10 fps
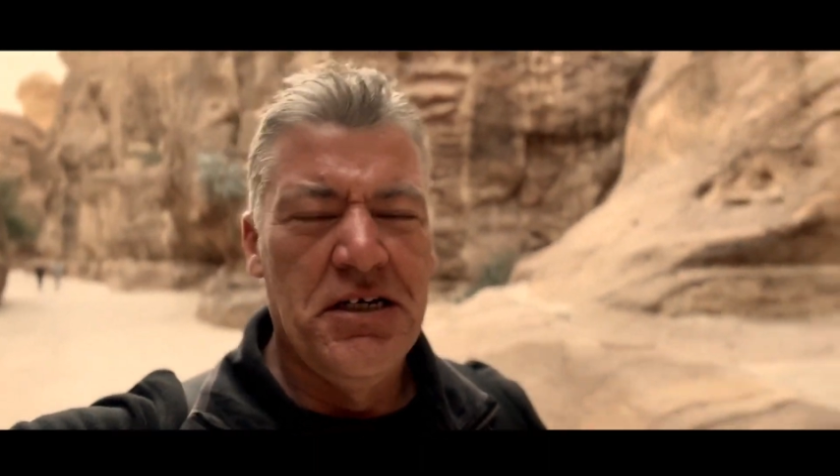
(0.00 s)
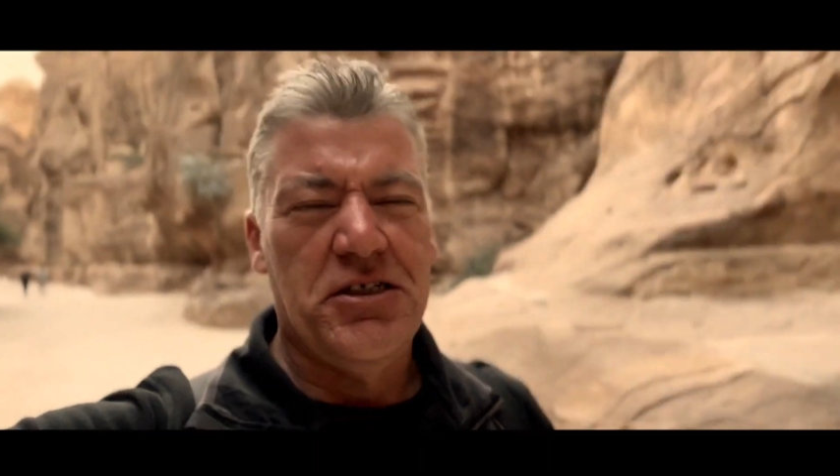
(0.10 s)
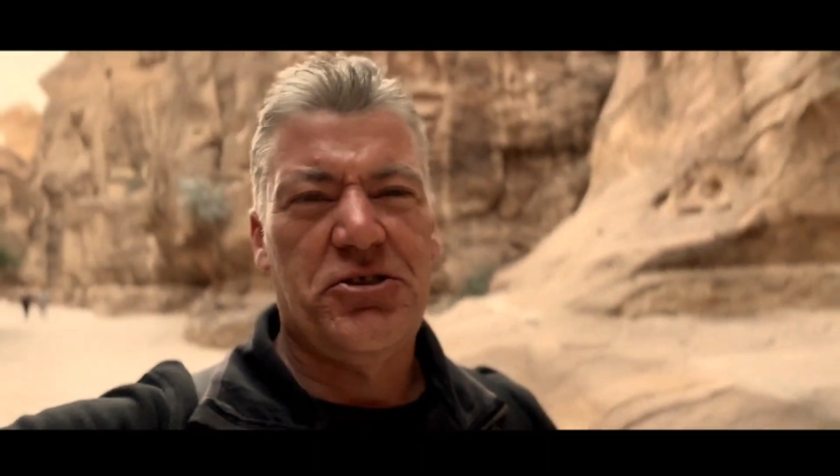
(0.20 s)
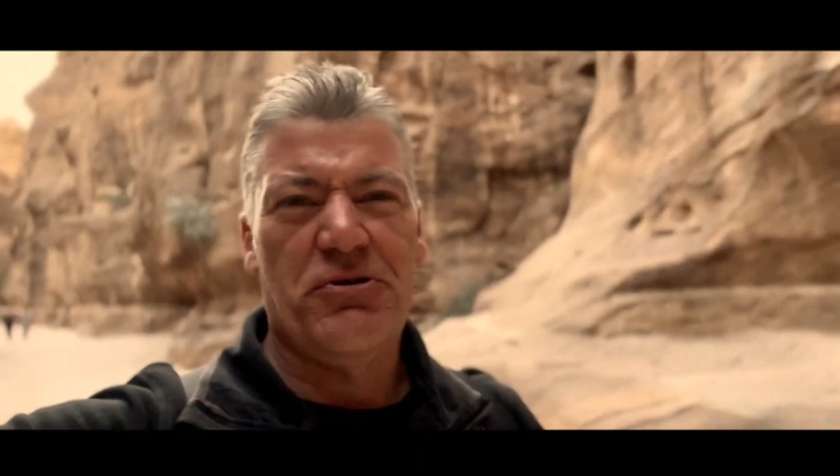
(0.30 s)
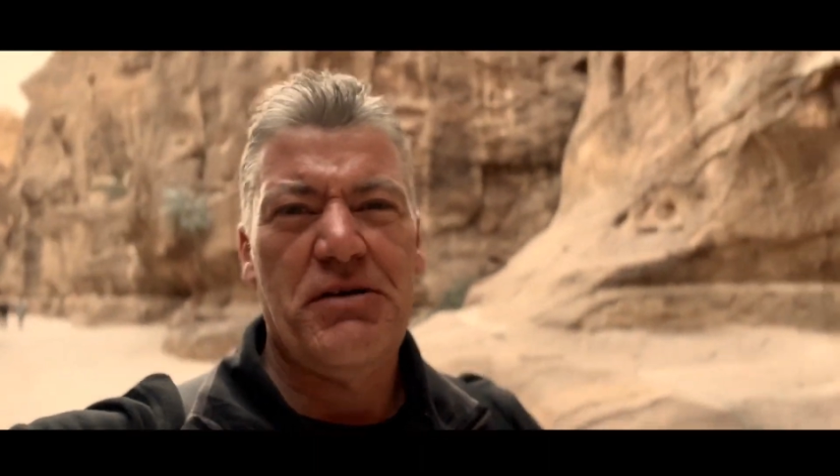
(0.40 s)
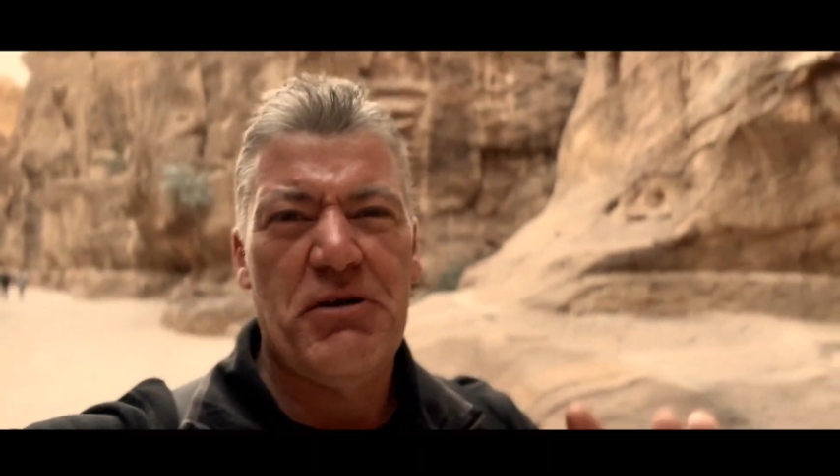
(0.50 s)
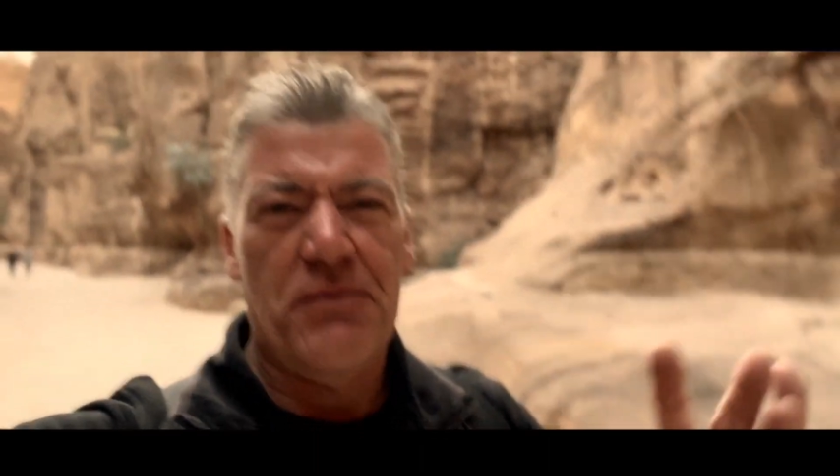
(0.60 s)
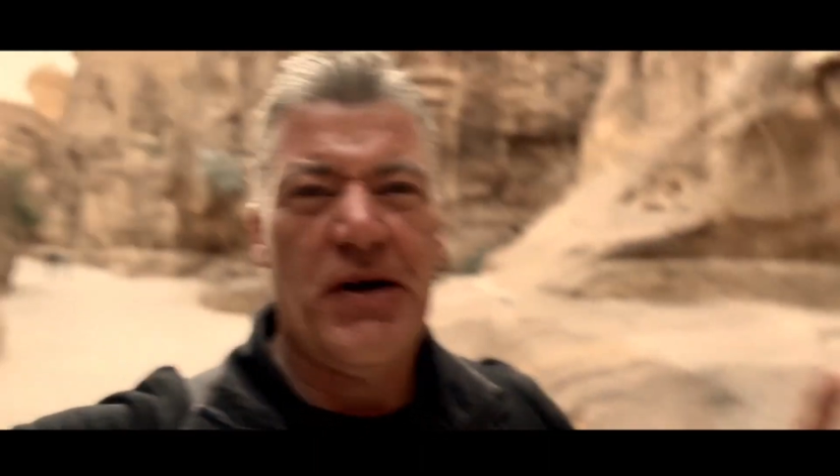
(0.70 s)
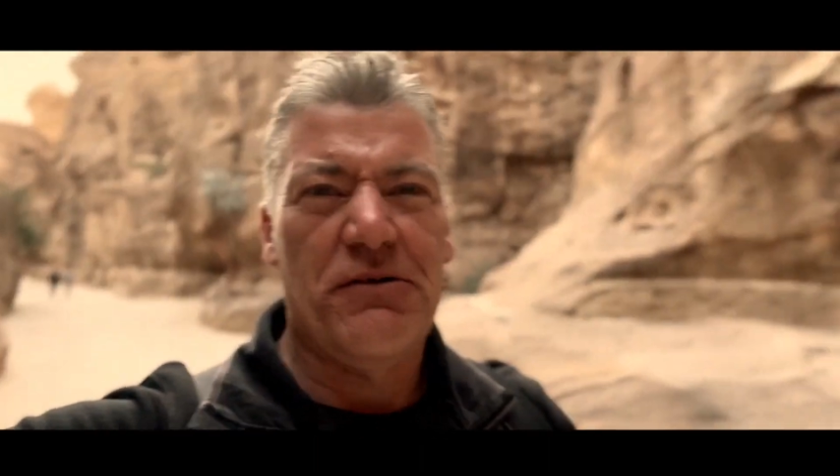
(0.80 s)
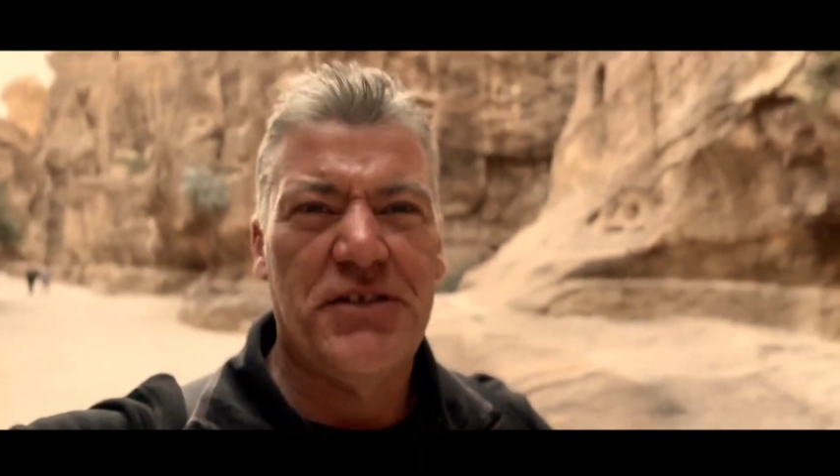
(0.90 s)
dreaming
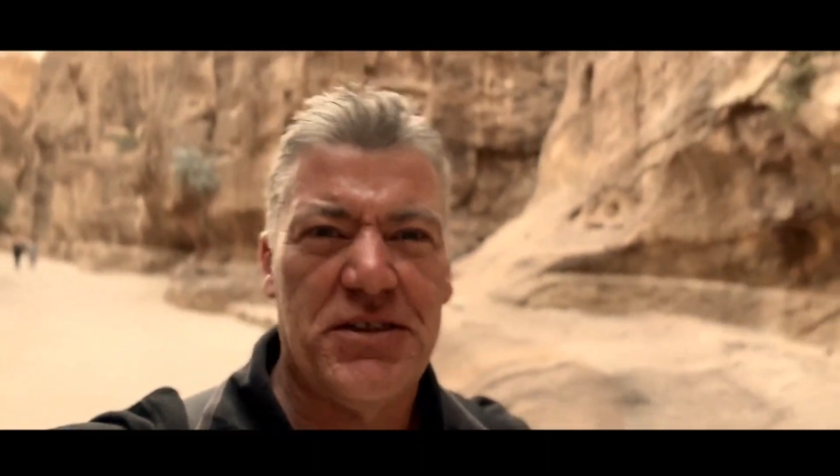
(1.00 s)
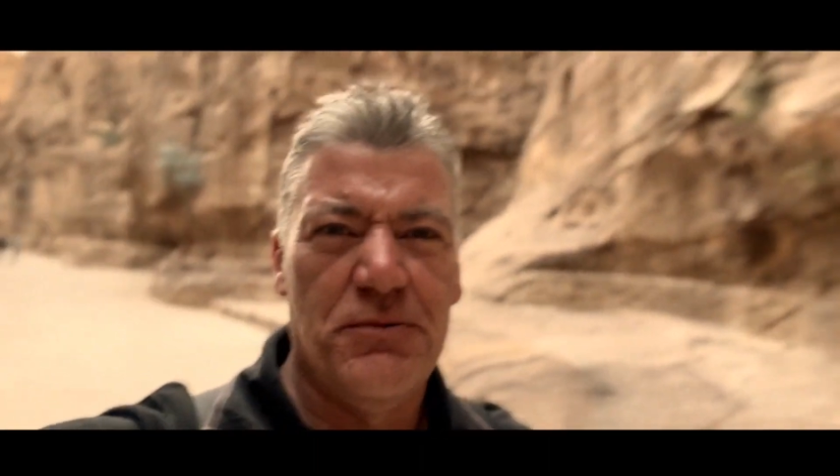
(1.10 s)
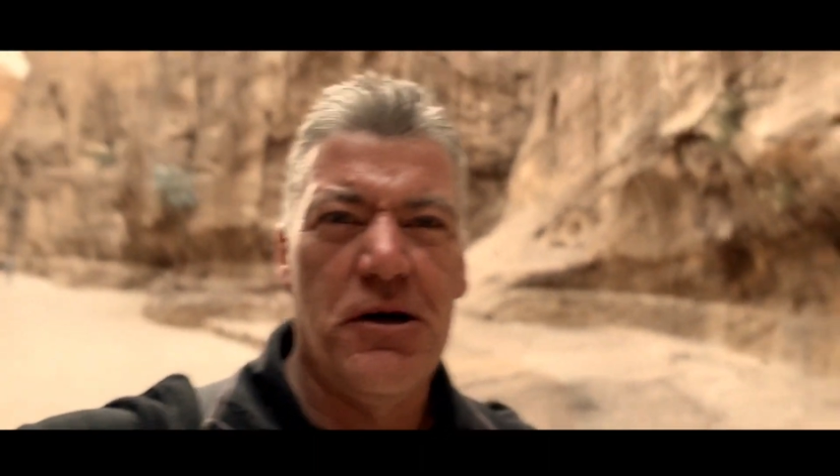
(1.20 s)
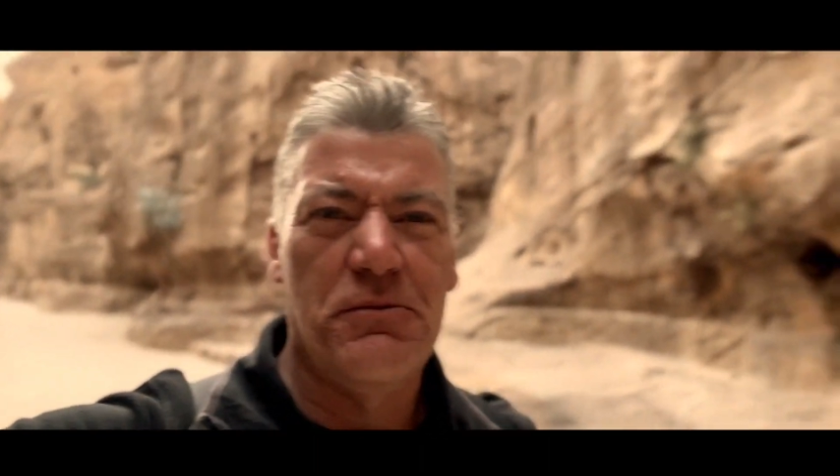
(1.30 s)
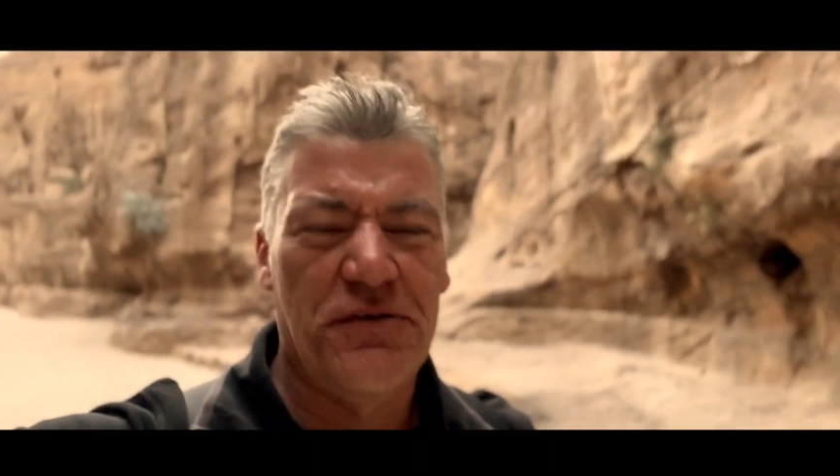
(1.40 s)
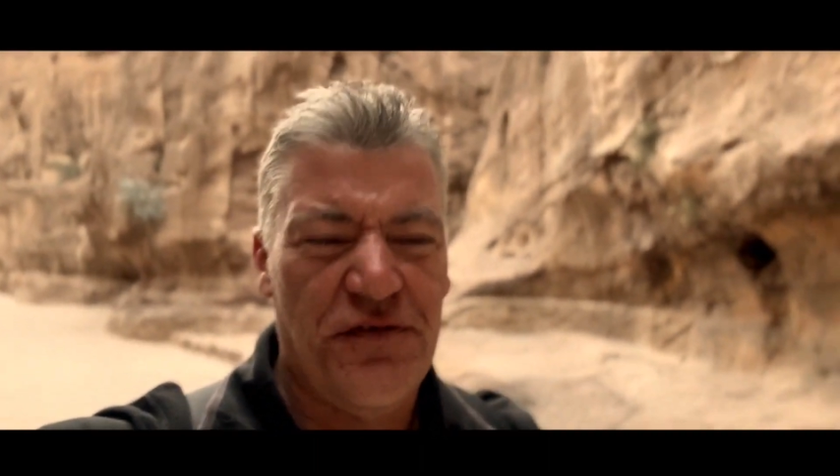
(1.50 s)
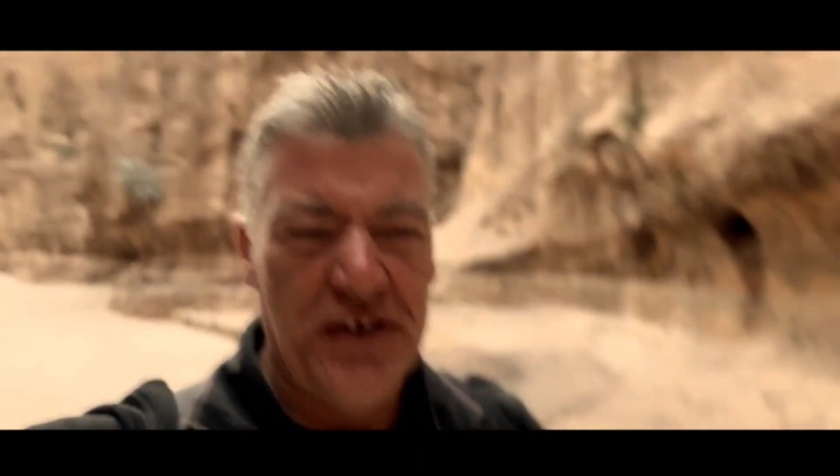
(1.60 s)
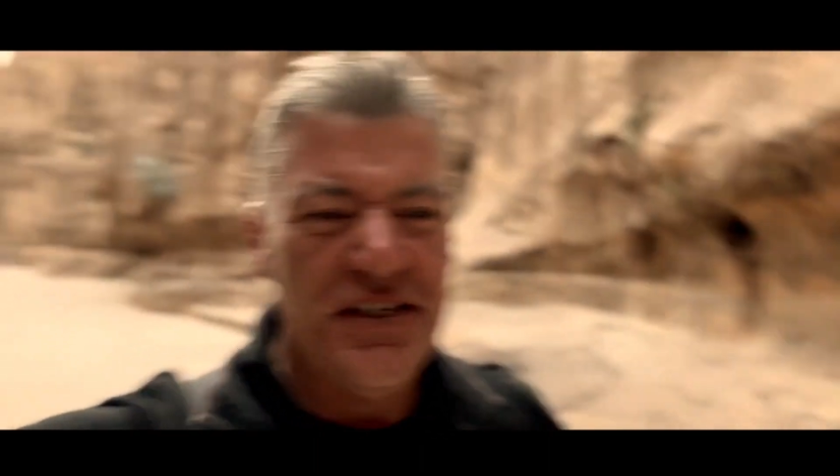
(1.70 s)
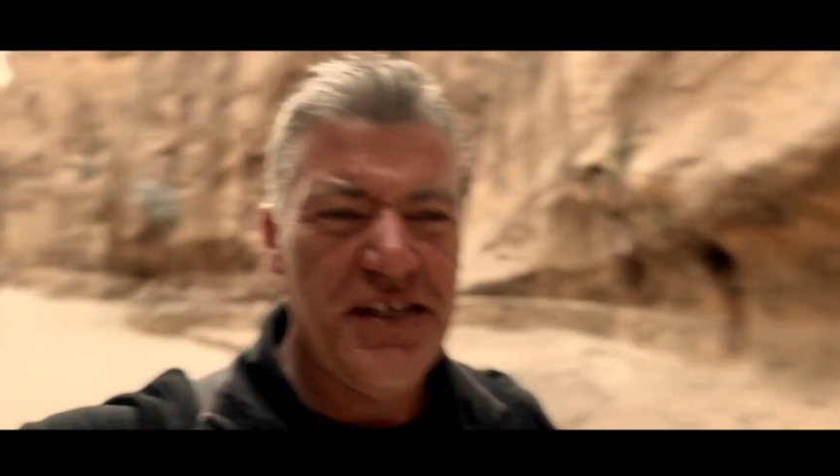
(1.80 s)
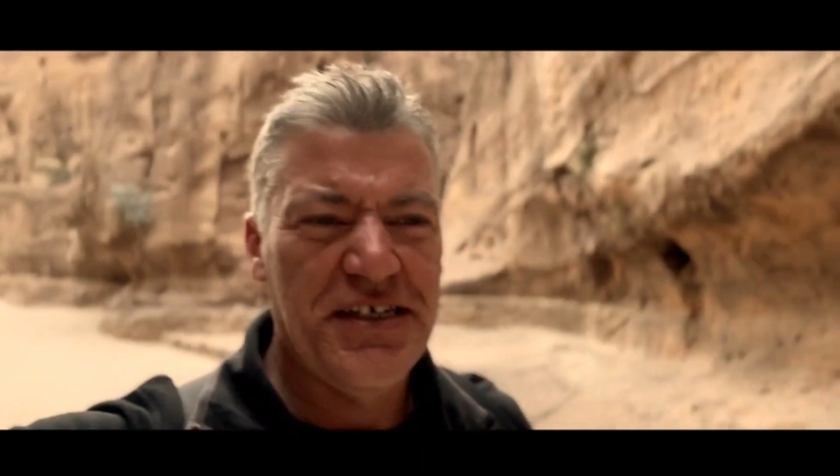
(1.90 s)
about this moment for
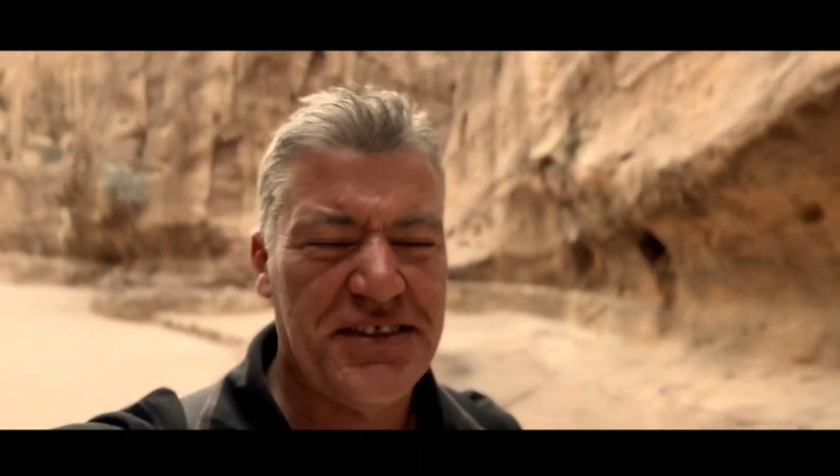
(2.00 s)
years